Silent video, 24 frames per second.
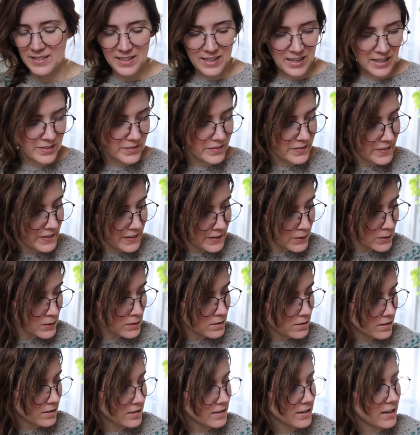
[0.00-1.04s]
I
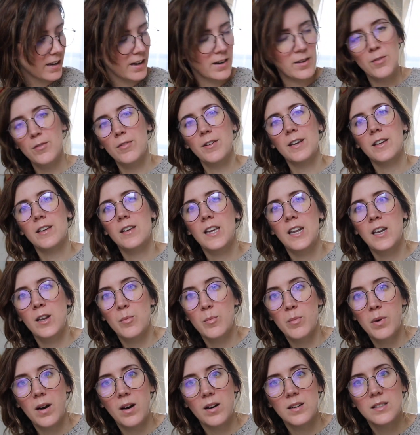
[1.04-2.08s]
feel kind of like an
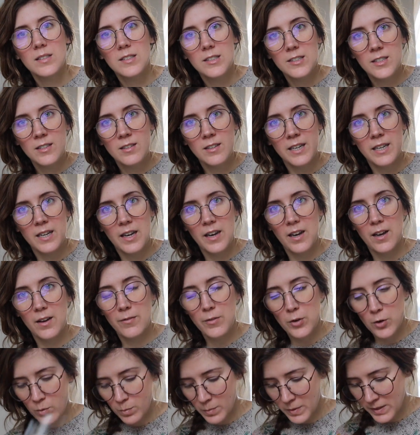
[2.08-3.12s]
imposter, like I have
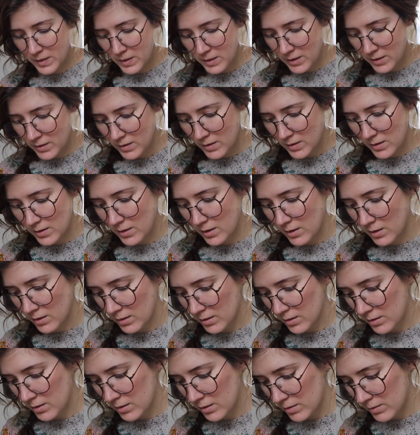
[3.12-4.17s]
no business
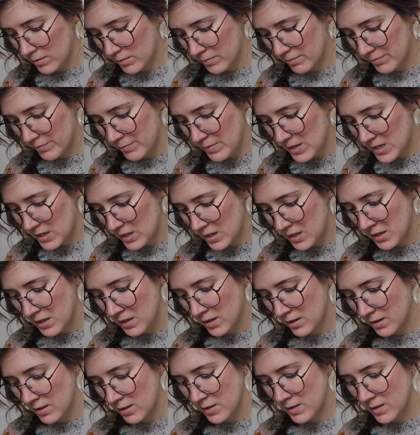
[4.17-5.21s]

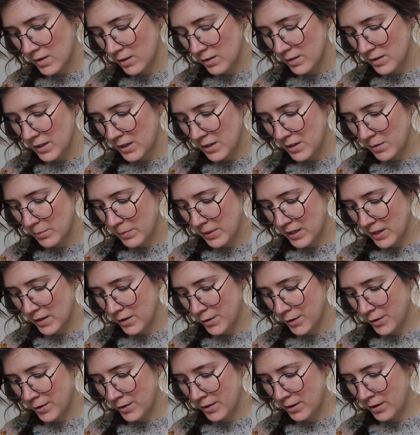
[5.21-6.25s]
making a sock knitting
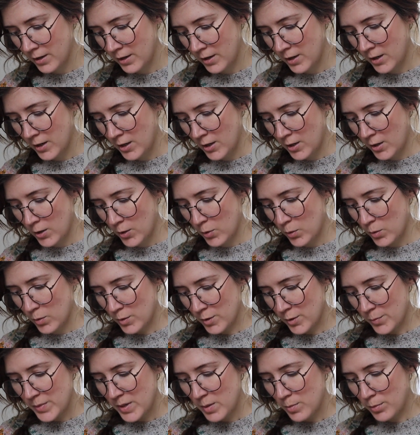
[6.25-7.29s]
pattern, or
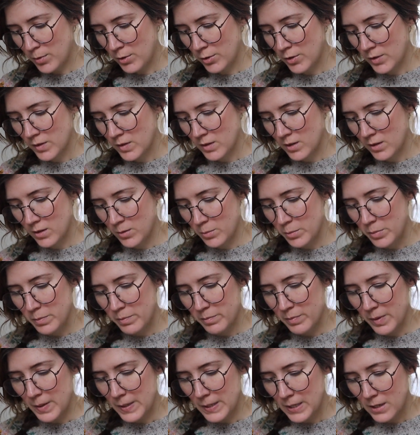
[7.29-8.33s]
are people just gonna
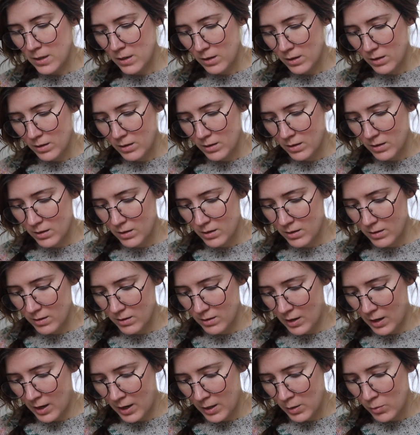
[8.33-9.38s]
like
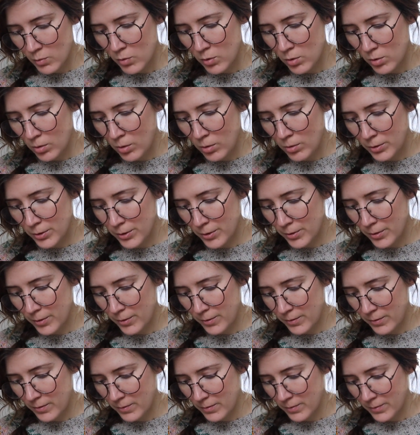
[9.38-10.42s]
eye roll,
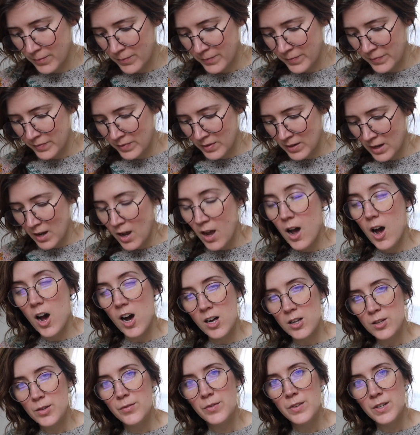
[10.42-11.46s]
or
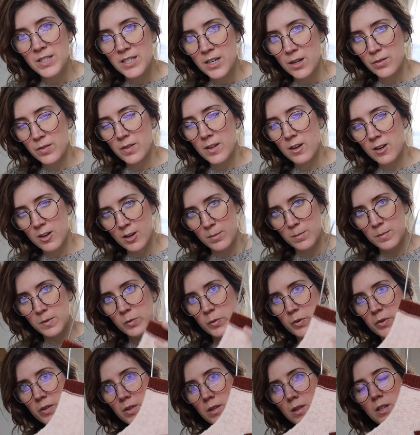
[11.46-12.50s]
all of the doubt that comes
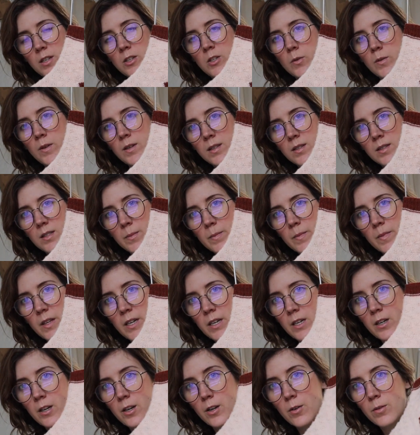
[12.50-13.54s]
with doing
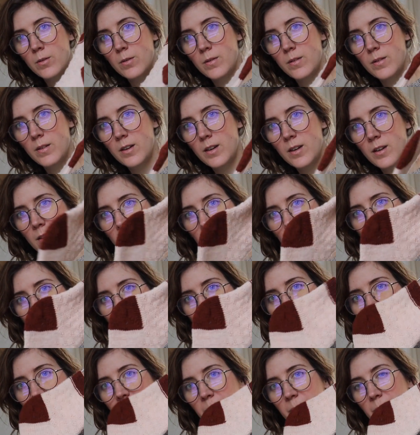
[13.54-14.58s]
something new. But